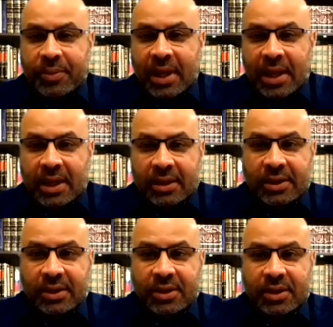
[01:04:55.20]

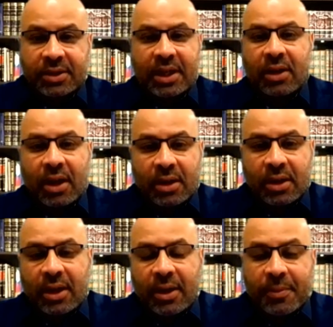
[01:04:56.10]
Sister Zehra,
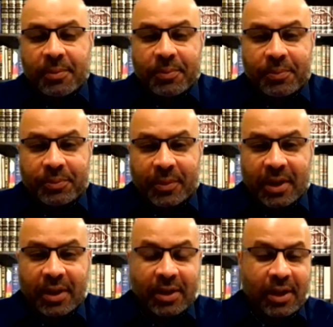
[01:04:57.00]
um,
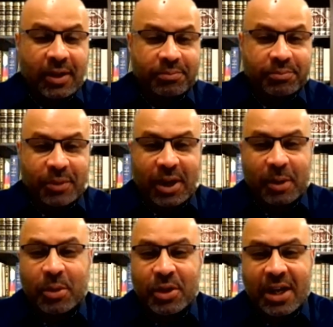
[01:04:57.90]
and I'm not going to
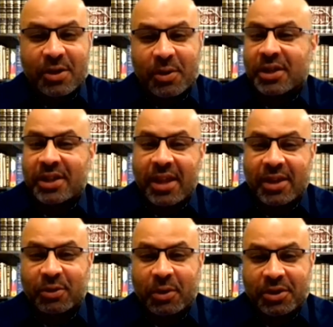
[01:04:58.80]
pretend to understand this
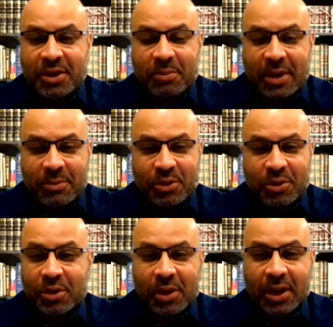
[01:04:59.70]
question, but I'm sure
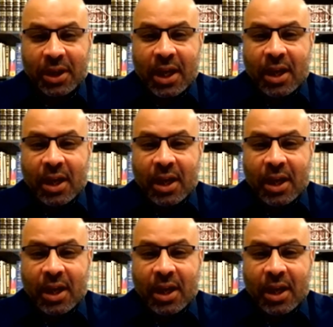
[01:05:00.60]
you will.